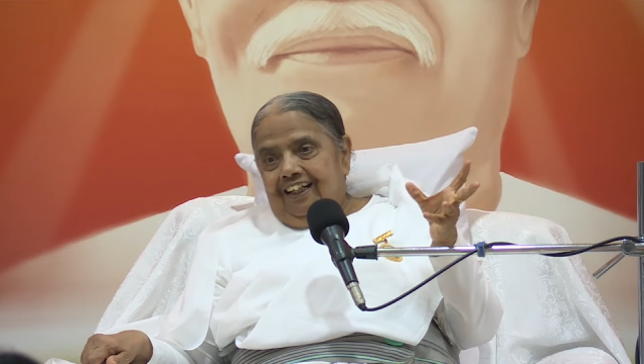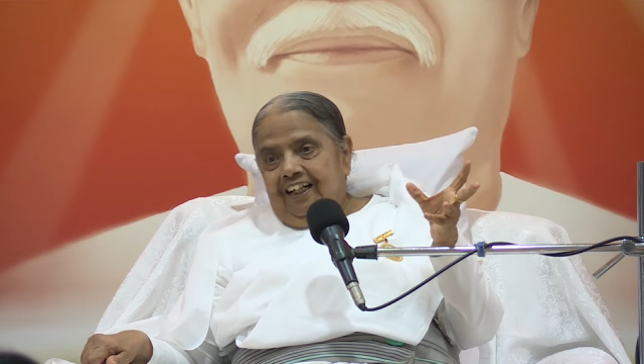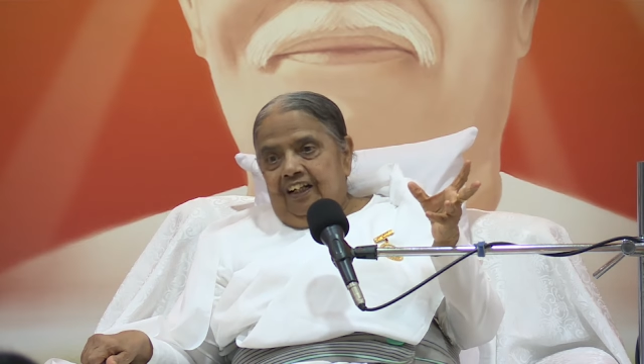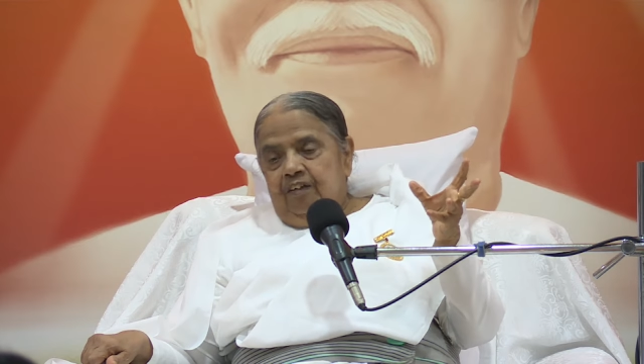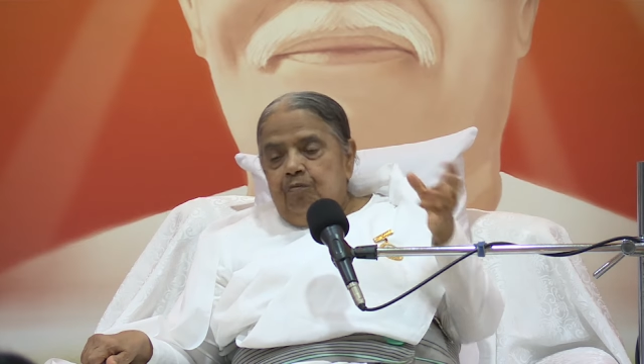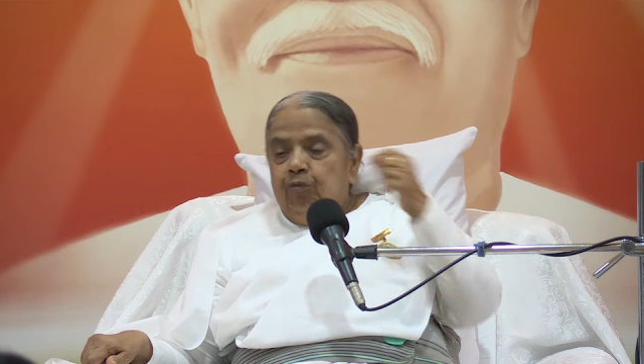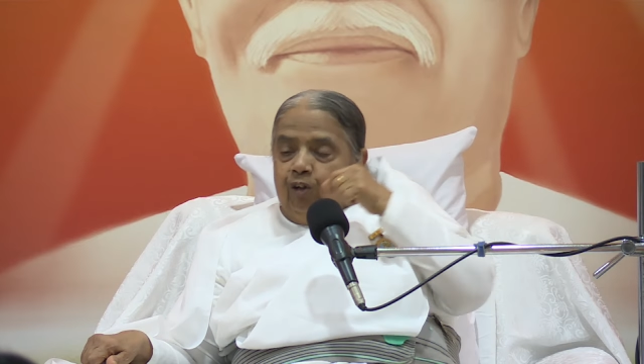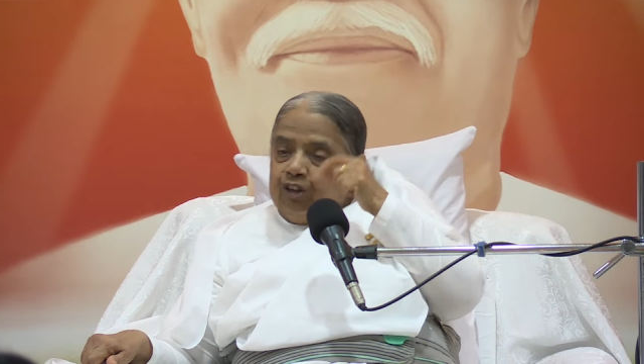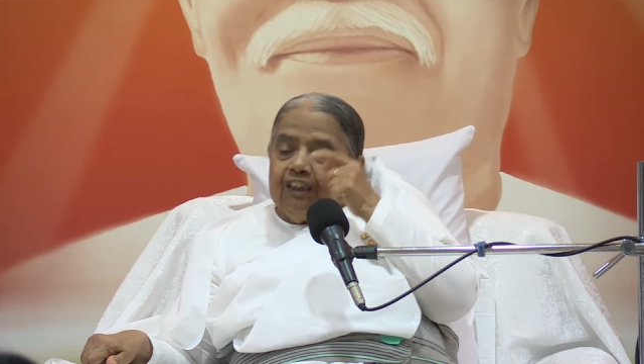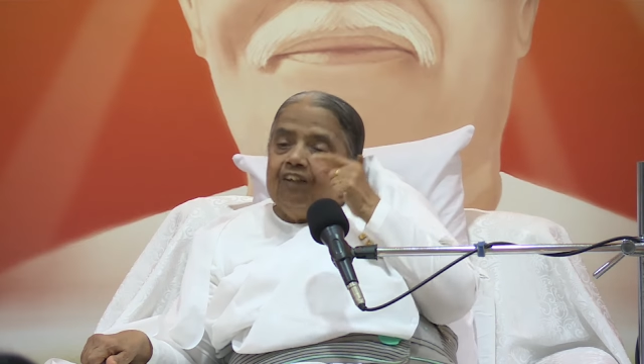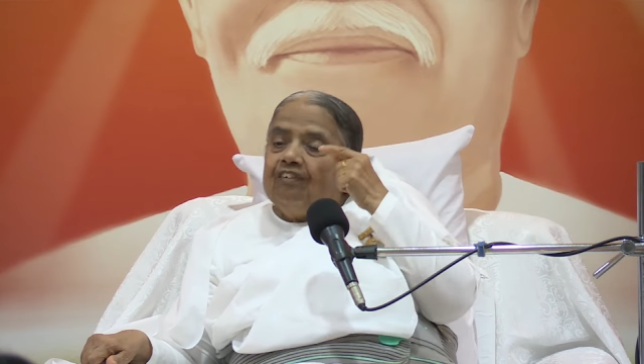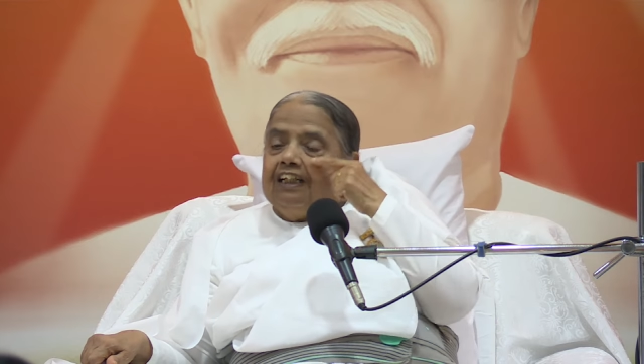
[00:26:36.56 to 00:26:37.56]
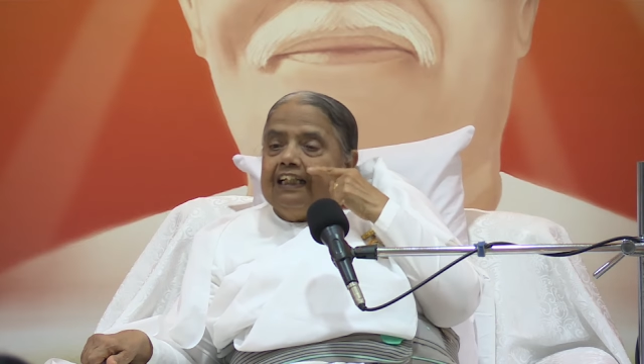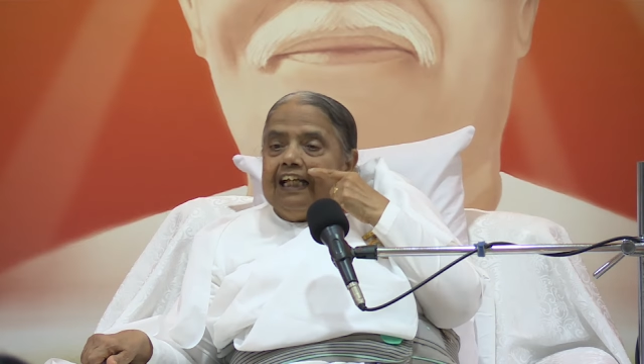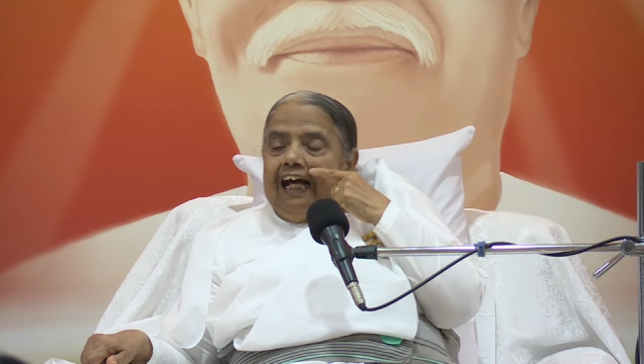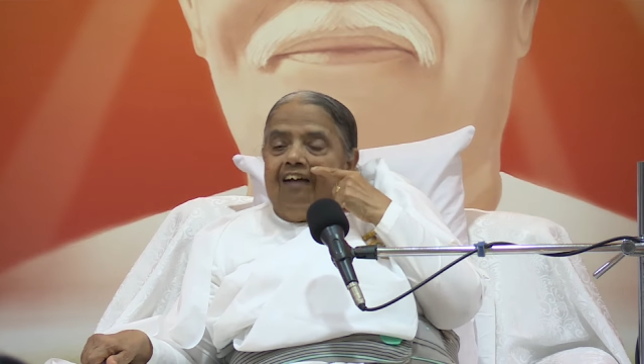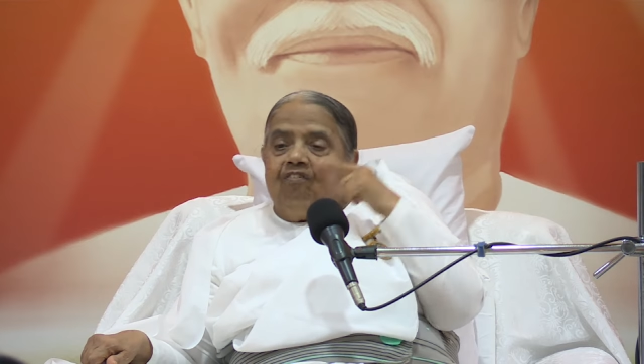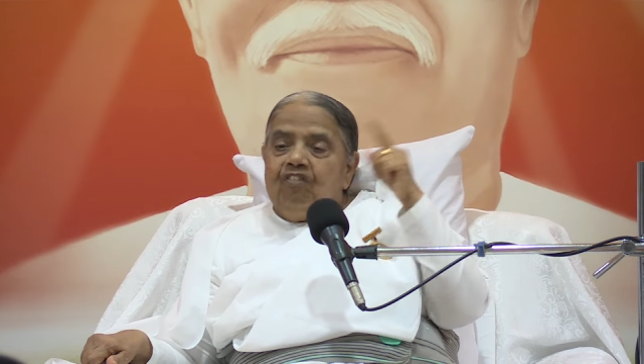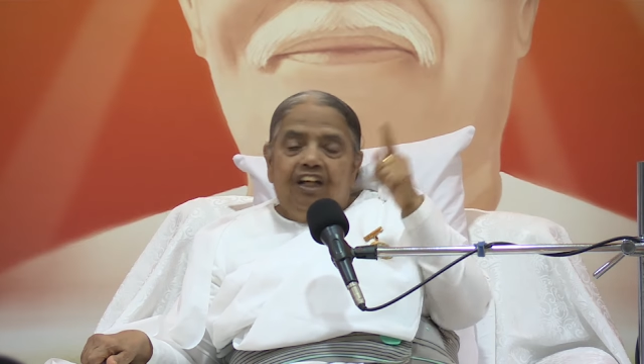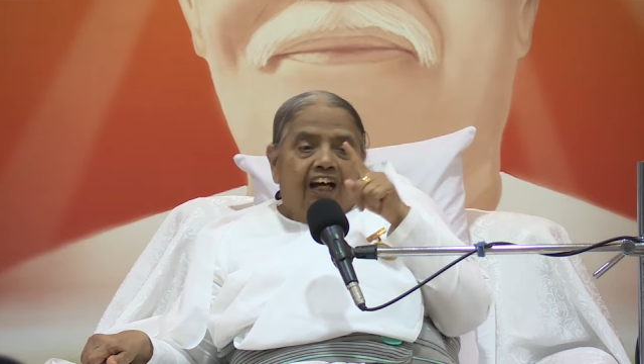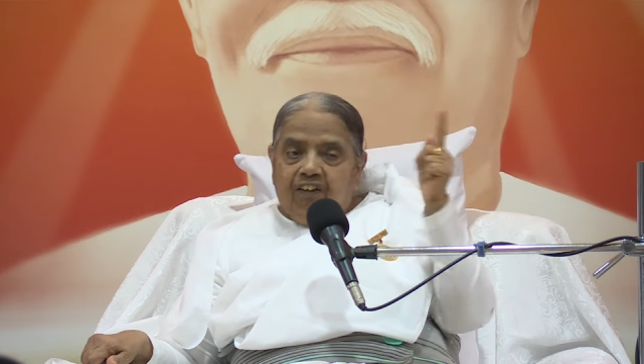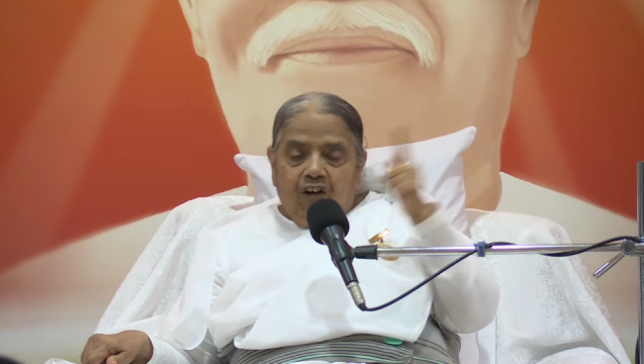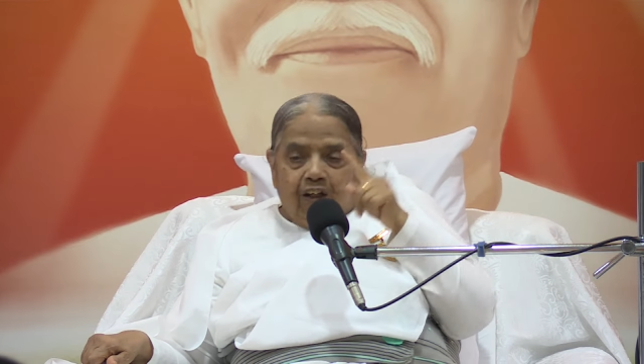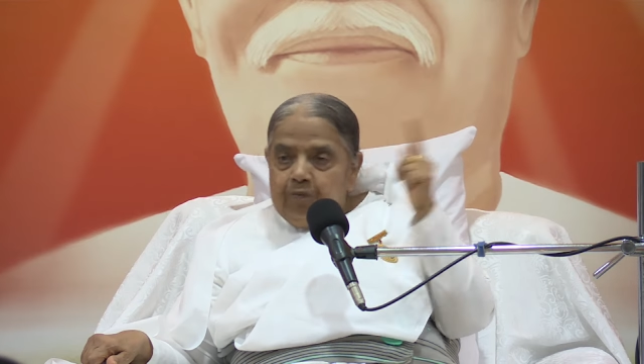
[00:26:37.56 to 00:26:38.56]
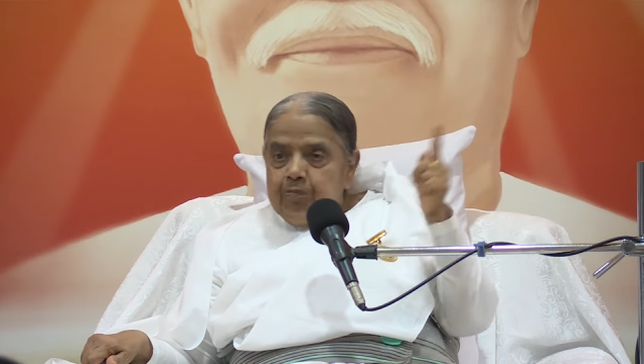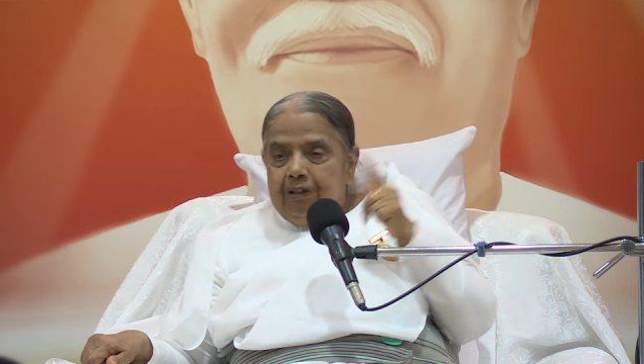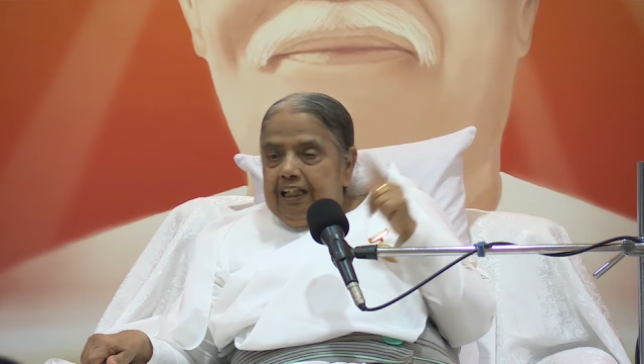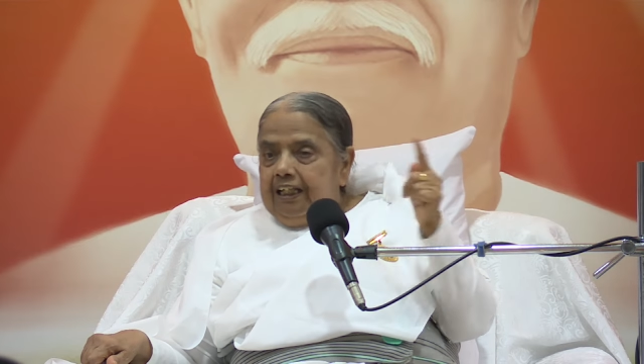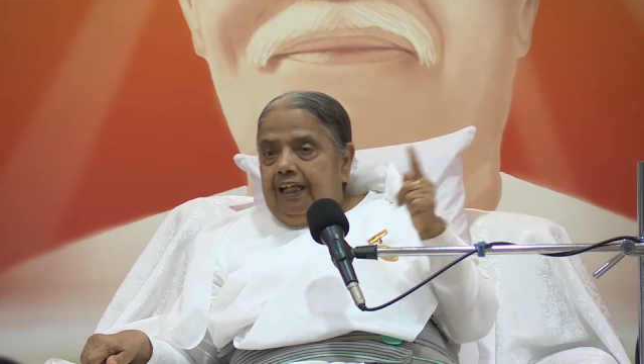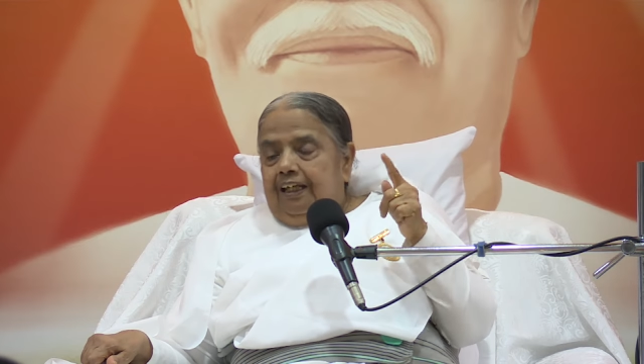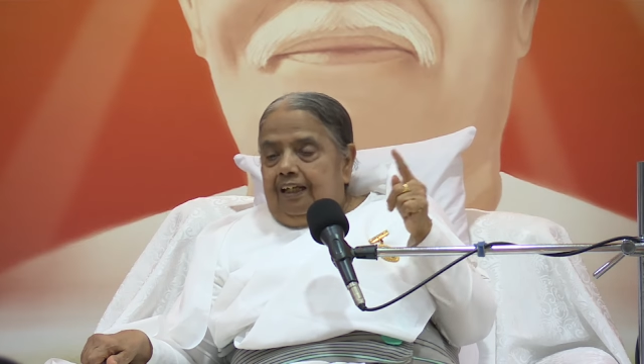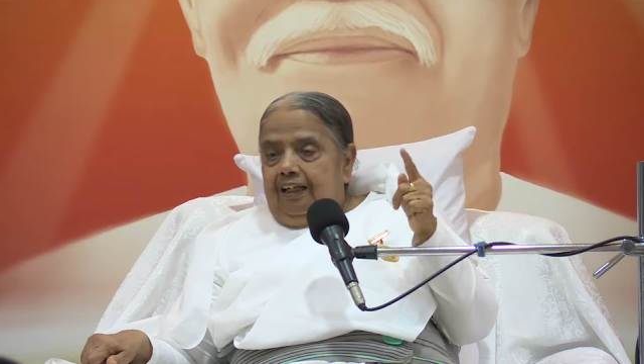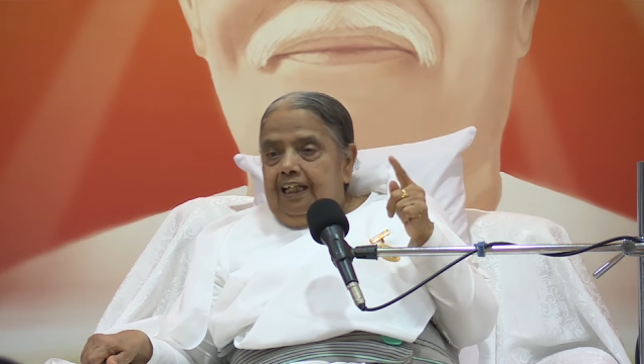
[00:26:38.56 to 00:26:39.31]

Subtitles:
Most of the time we are not being.